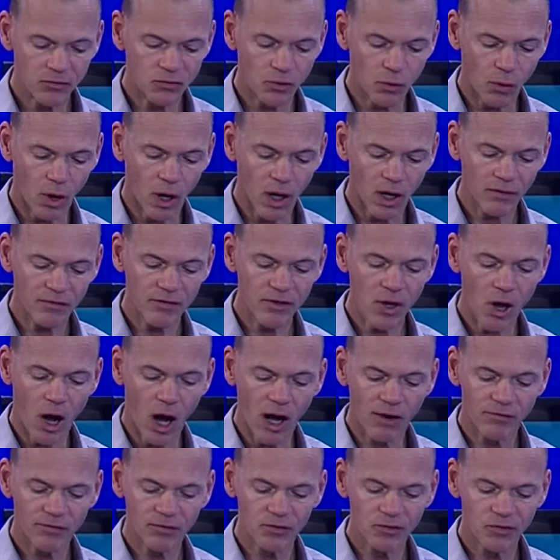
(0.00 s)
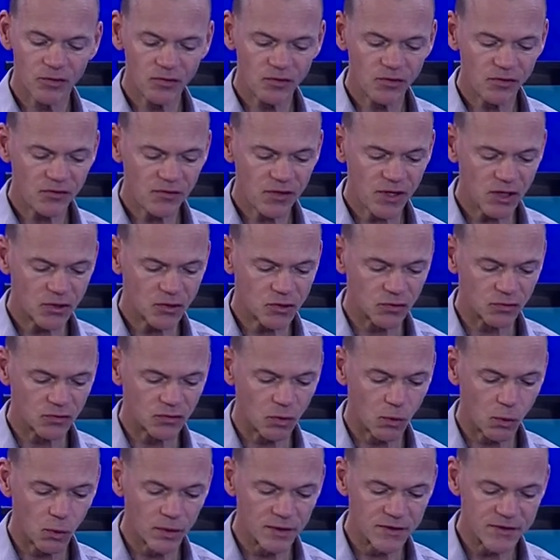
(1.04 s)
to all of the officers and teachers
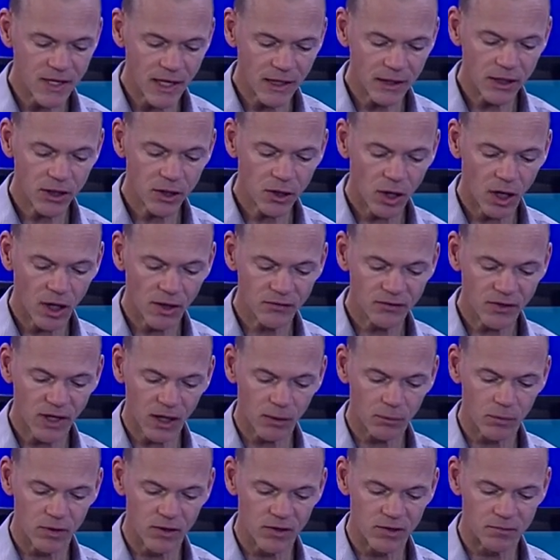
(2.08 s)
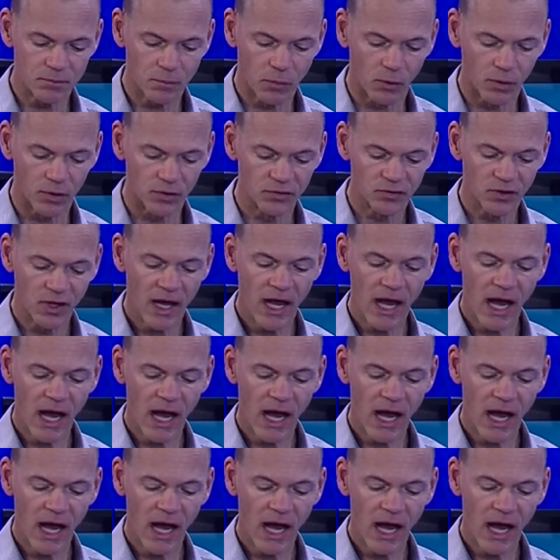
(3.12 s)
who were in daily contact with these boys